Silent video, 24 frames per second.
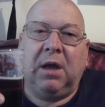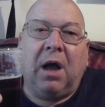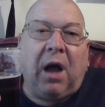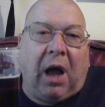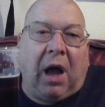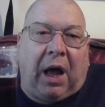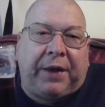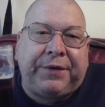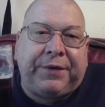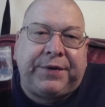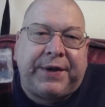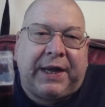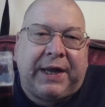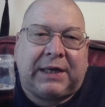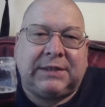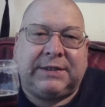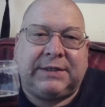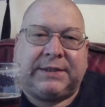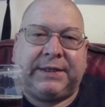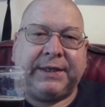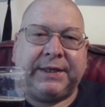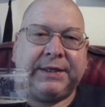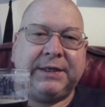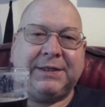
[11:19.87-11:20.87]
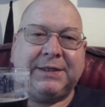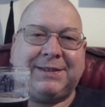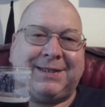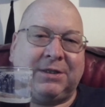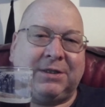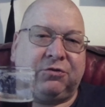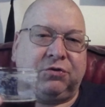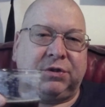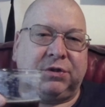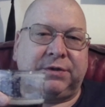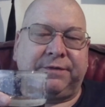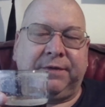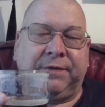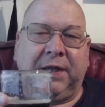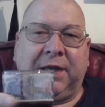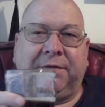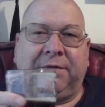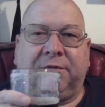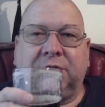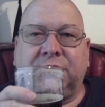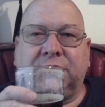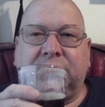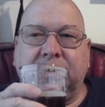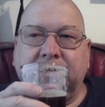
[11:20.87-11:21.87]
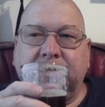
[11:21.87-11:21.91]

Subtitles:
and nasty citrus flavours.